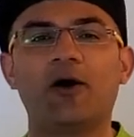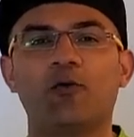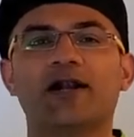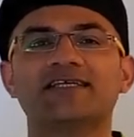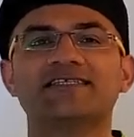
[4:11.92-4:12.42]

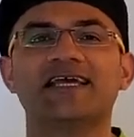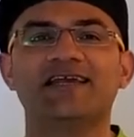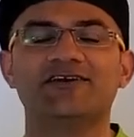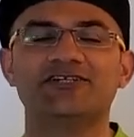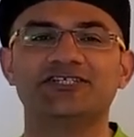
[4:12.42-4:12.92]
What is the
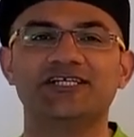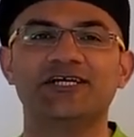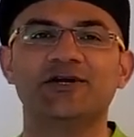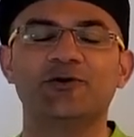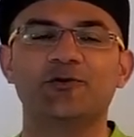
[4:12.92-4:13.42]
energy?
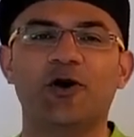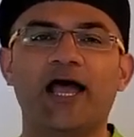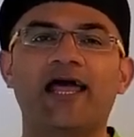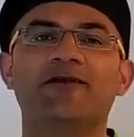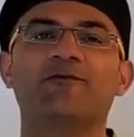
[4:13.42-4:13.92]

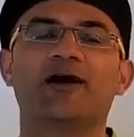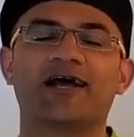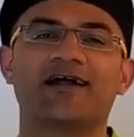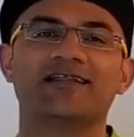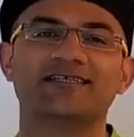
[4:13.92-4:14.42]
And what
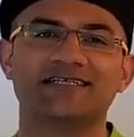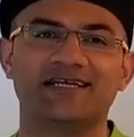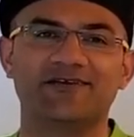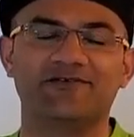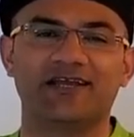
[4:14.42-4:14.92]
are the
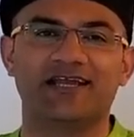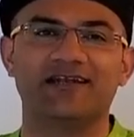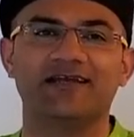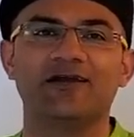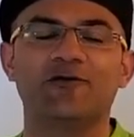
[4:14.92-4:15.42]

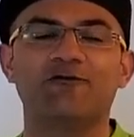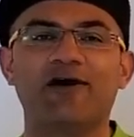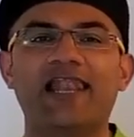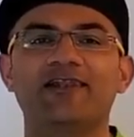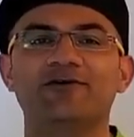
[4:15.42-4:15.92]
significant
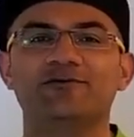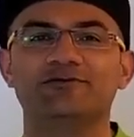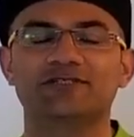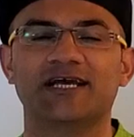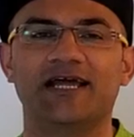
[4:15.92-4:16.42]

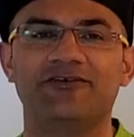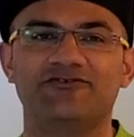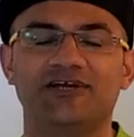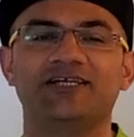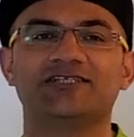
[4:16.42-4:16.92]
values and
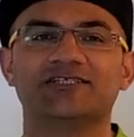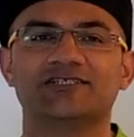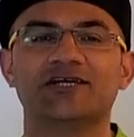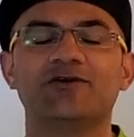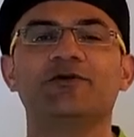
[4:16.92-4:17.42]

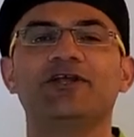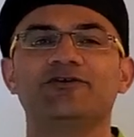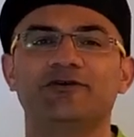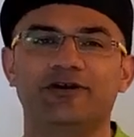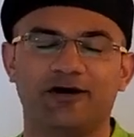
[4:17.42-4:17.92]
traditions we need
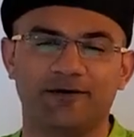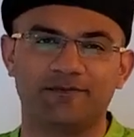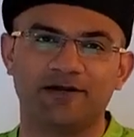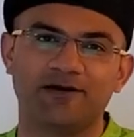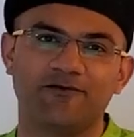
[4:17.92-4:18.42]
to
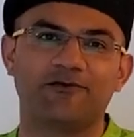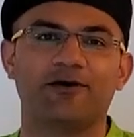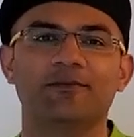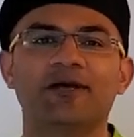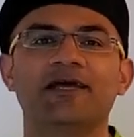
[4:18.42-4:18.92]
adopt
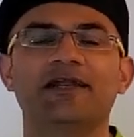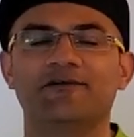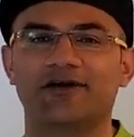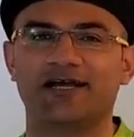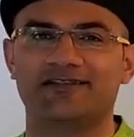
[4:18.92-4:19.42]
from
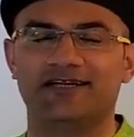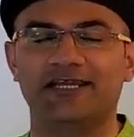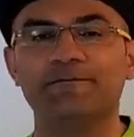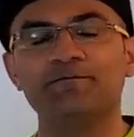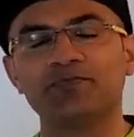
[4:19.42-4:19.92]
Navaratri.
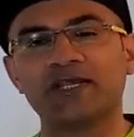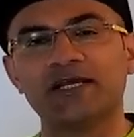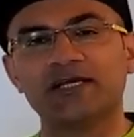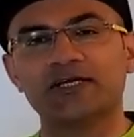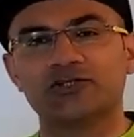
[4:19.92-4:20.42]

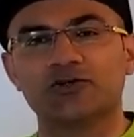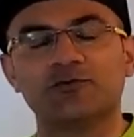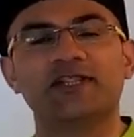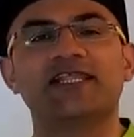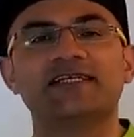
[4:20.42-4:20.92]
So
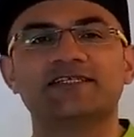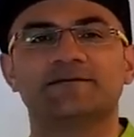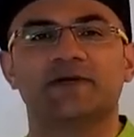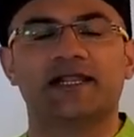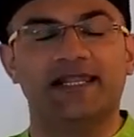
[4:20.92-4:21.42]
with
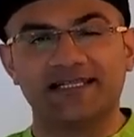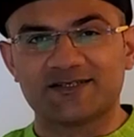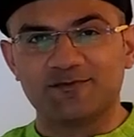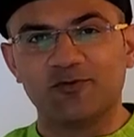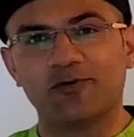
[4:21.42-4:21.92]
this,
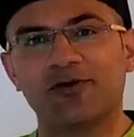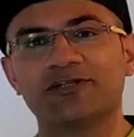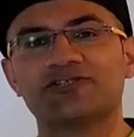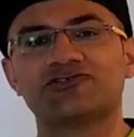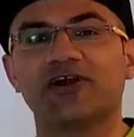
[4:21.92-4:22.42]
let's move
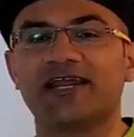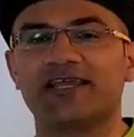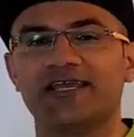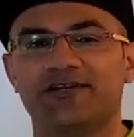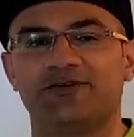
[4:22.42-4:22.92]
on
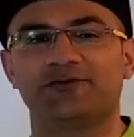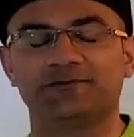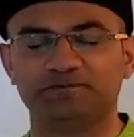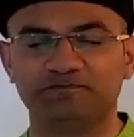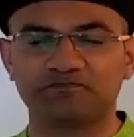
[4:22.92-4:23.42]
straight
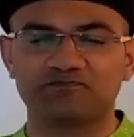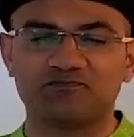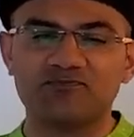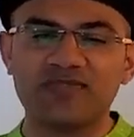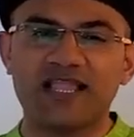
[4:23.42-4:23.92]
into
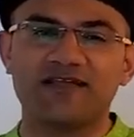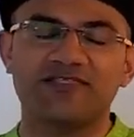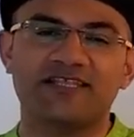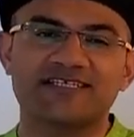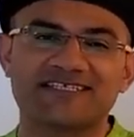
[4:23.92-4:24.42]

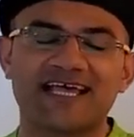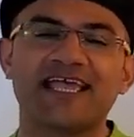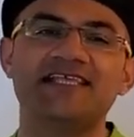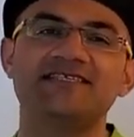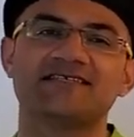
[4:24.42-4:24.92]
the
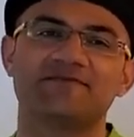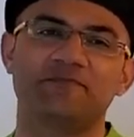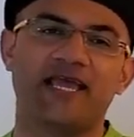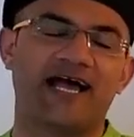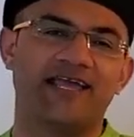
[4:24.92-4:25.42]
science
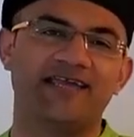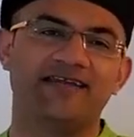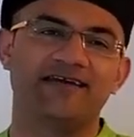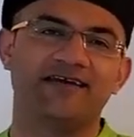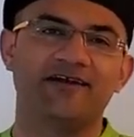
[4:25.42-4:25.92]

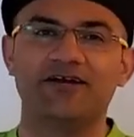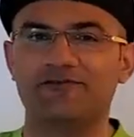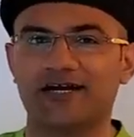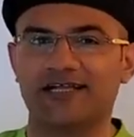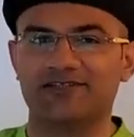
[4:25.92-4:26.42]
behind
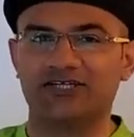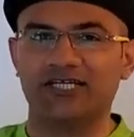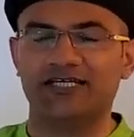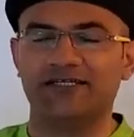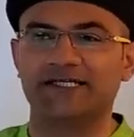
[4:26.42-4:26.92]
Navaratri.